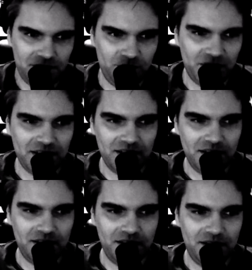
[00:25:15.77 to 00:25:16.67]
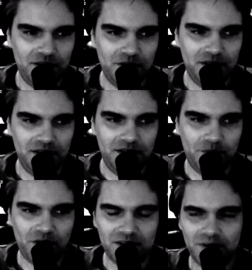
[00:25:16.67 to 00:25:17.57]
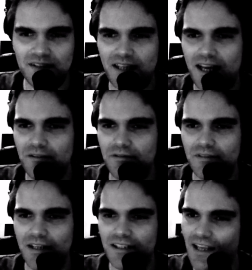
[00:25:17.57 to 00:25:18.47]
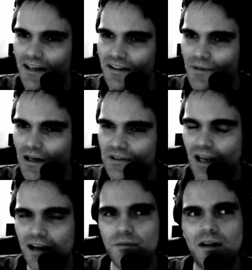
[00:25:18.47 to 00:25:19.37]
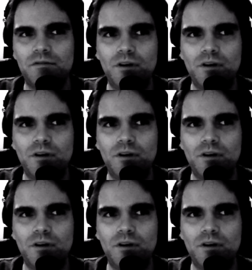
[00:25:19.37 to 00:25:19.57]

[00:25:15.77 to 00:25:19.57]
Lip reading: but the prospect is kind of exciting to me. And I was talking to him on the phone.